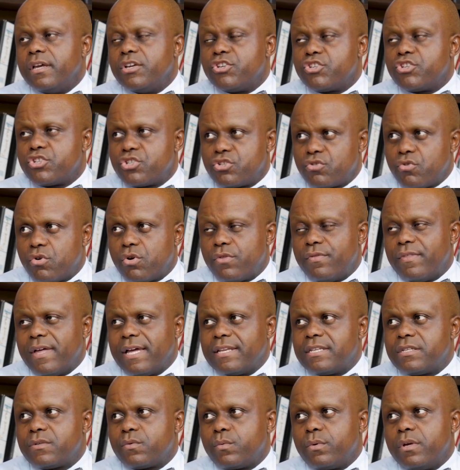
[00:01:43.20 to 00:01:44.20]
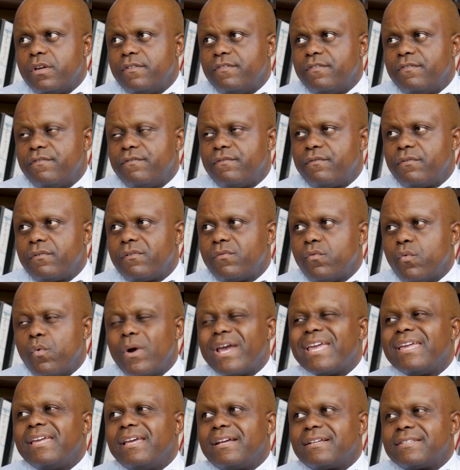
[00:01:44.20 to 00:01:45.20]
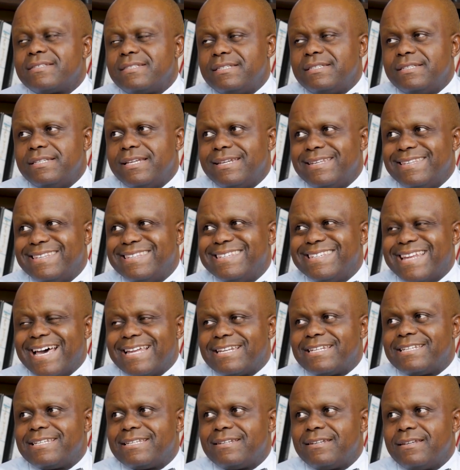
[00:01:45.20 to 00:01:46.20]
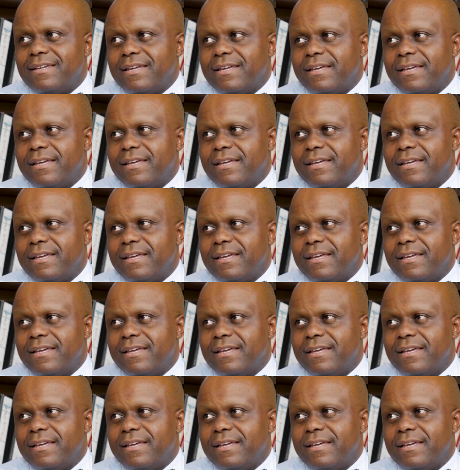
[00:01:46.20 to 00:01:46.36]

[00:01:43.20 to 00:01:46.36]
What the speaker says: show that we've way exceeded that.